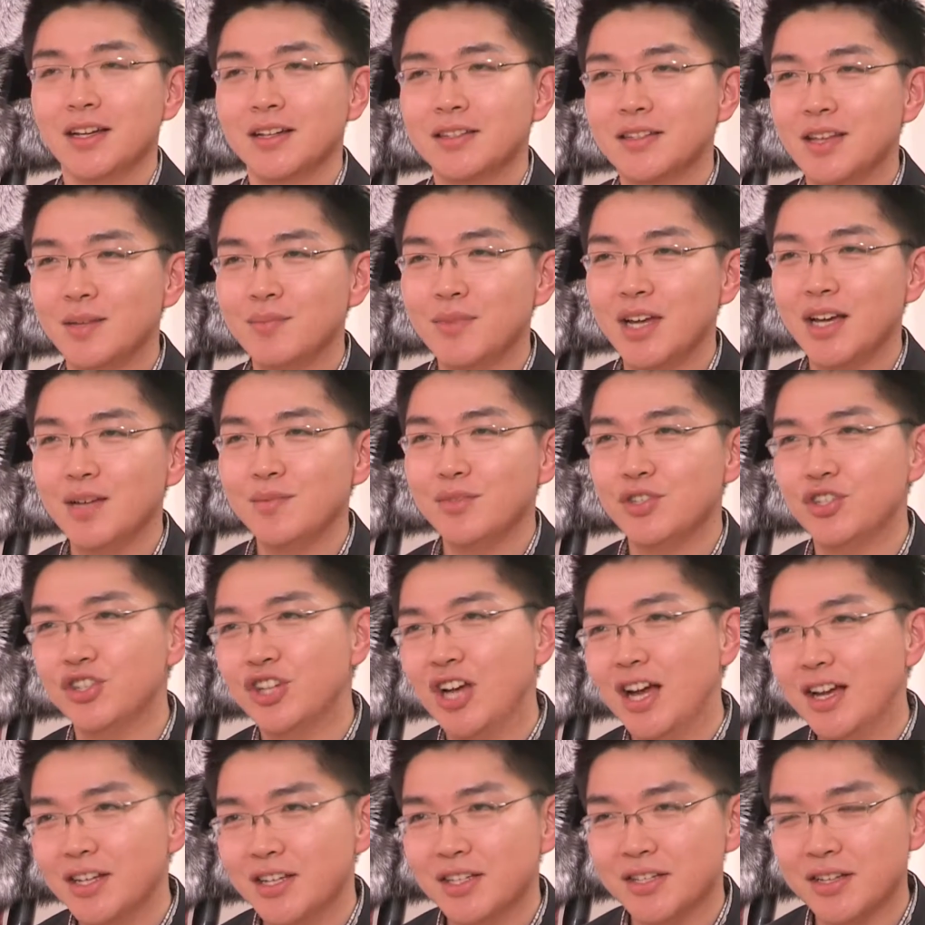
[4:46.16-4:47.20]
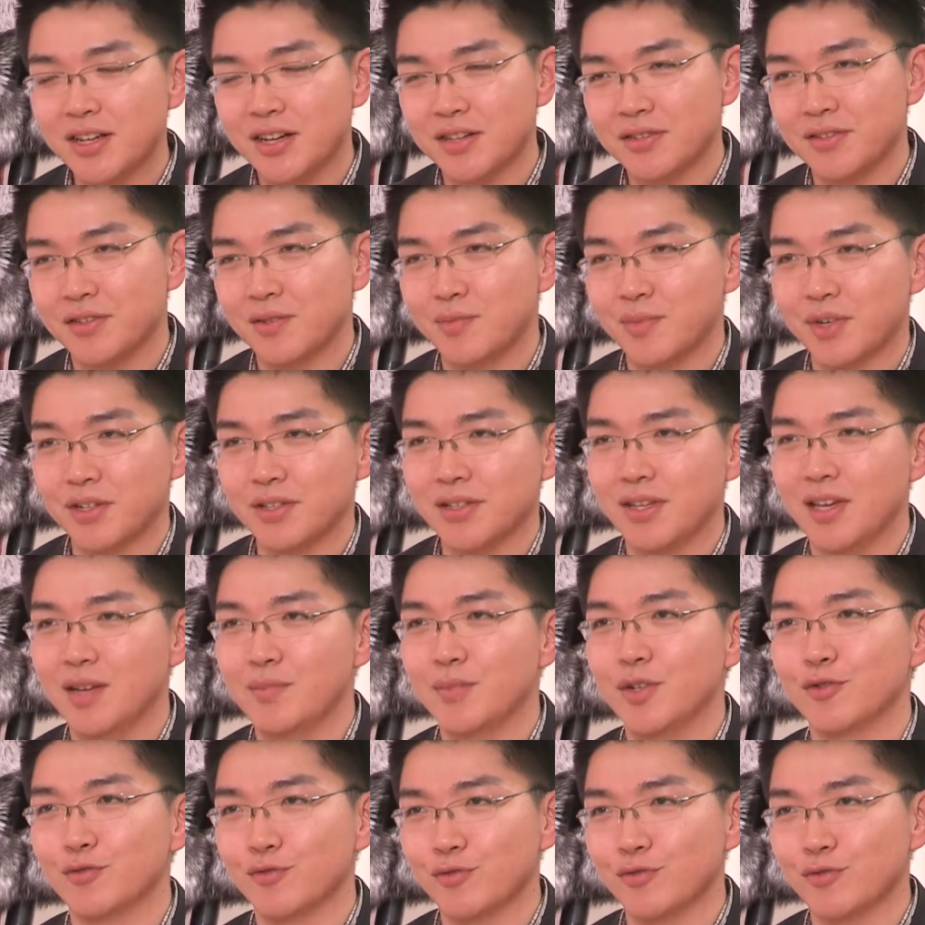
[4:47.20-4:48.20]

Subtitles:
Sometimes Chinese customers can be